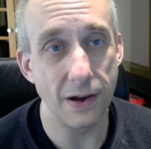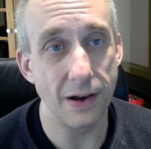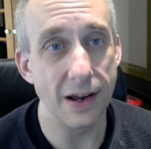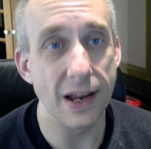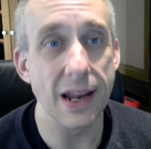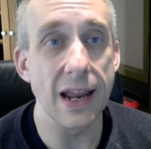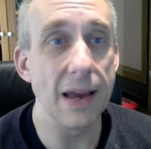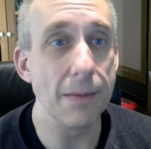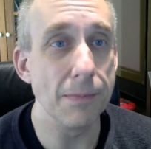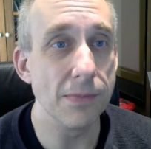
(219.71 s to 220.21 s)

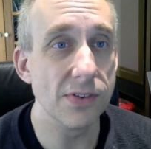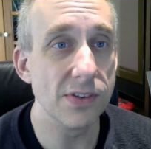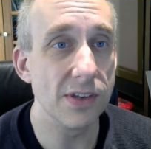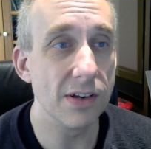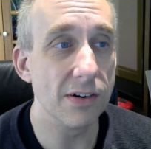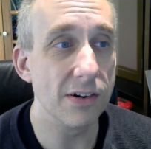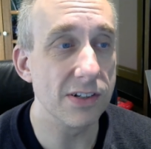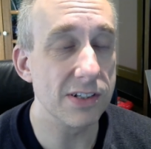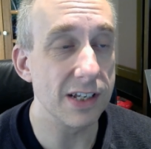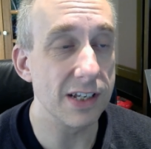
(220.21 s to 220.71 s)
I'm
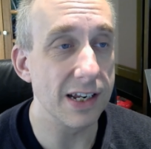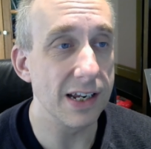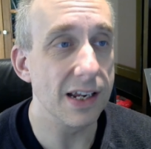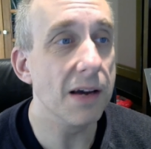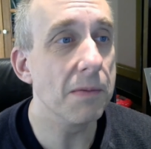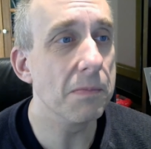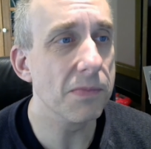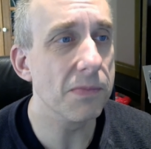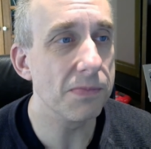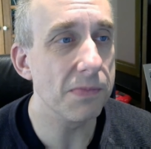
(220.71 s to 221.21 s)

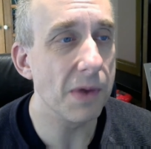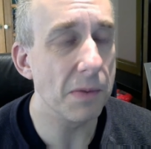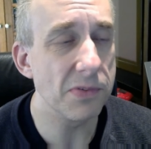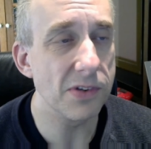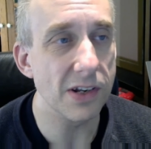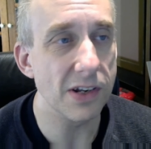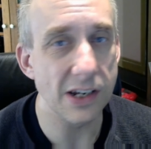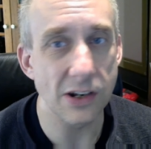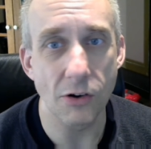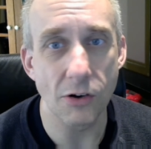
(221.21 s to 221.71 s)

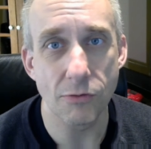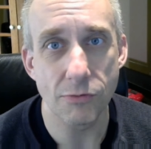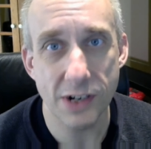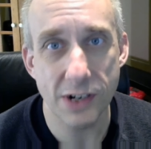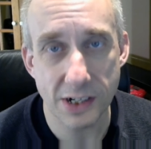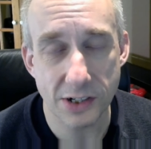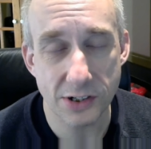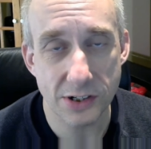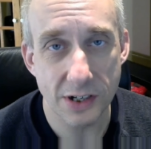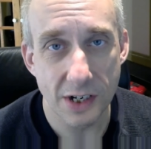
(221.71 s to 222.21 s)
certainly not
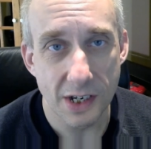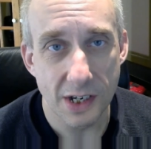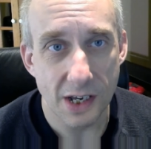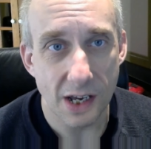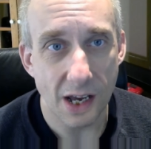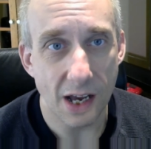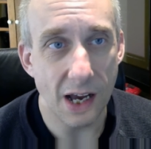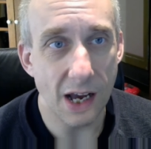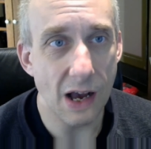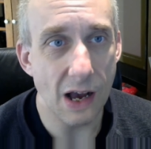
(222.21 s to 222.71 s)
rich,
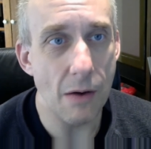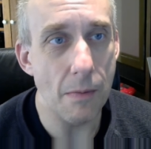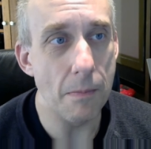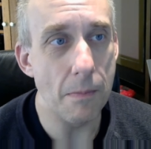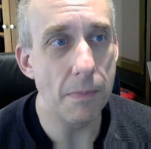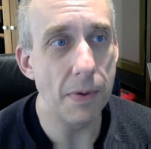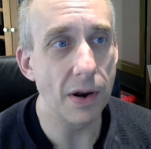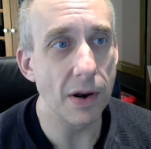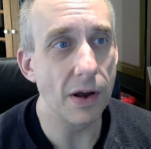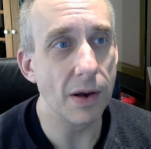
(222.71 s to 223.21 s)

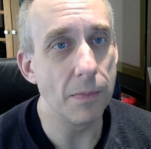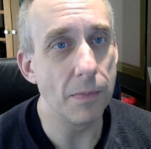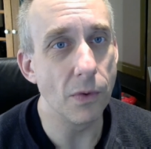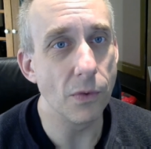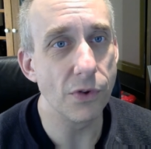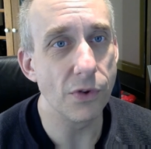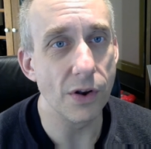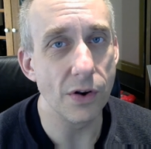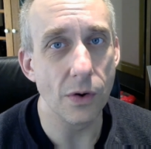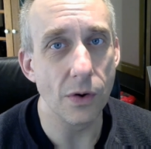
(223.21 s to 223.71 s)
but I'm
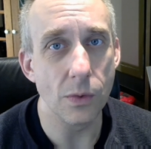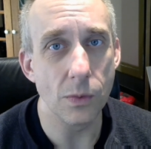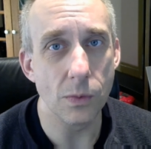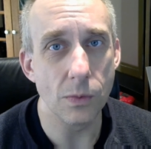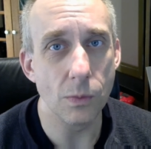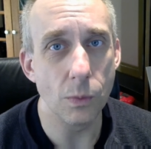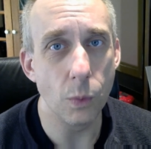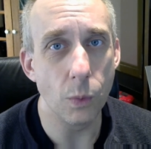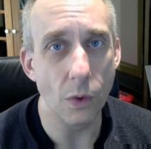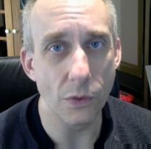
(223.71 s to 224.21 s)
also not
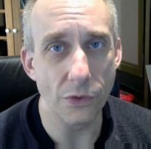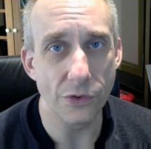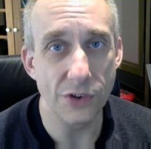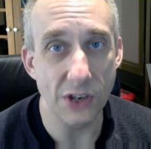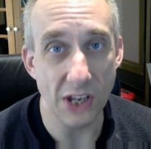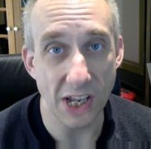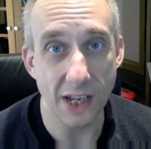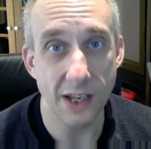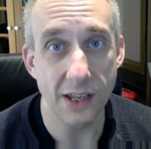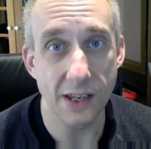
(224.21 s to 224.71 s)

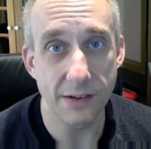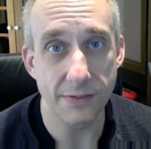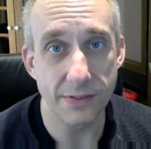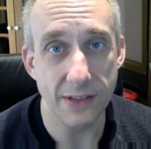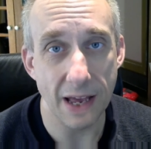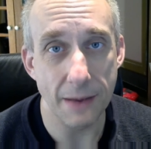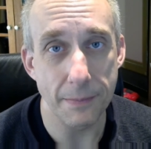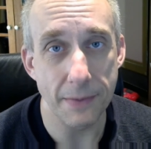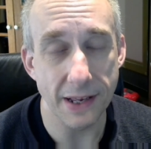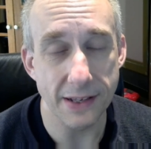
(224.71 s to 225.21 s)
wanting, if
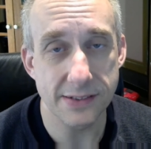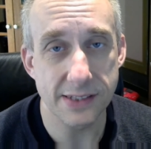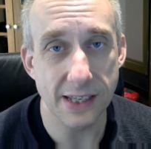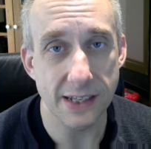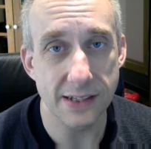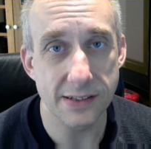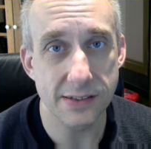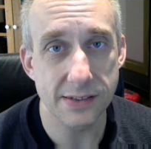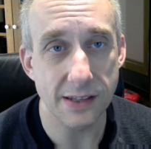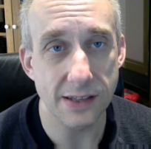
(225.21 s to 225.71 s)
that makes
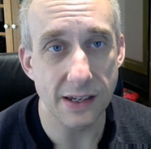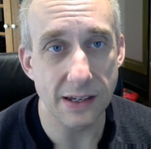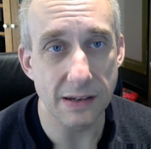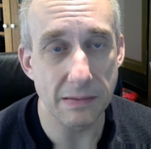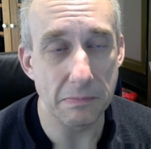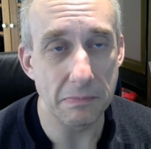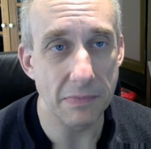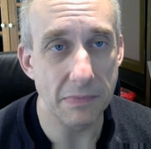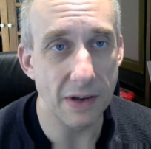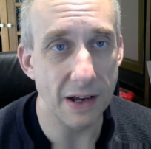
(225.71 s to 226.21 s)
sense.
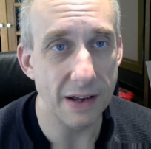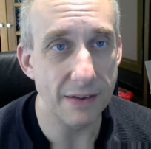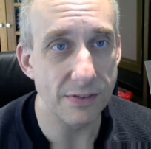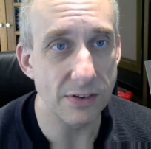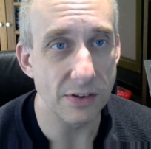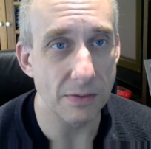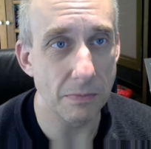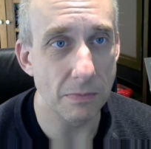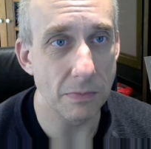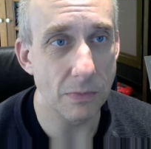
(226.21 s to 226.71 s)
I have
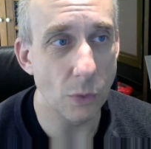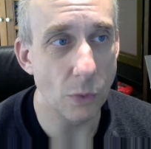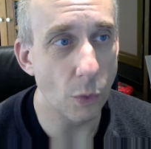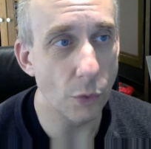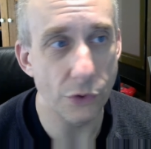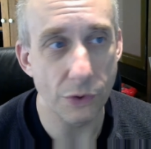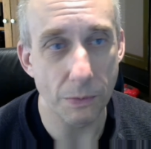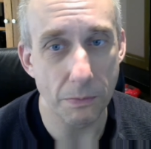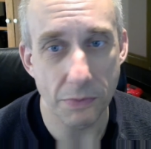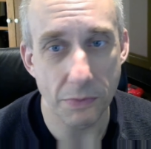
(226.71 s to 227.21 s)
some
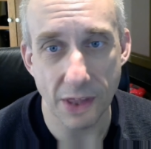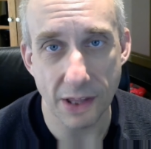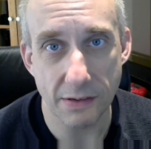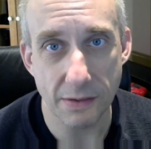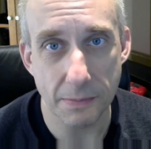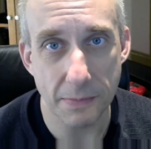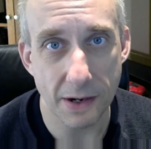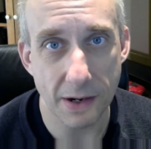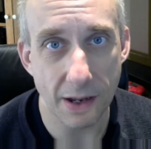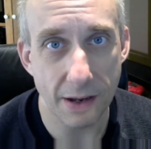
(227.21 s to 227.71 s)
awesome
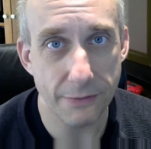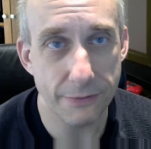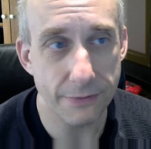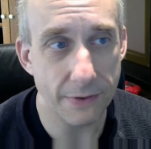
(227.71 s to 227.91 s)
things in my life,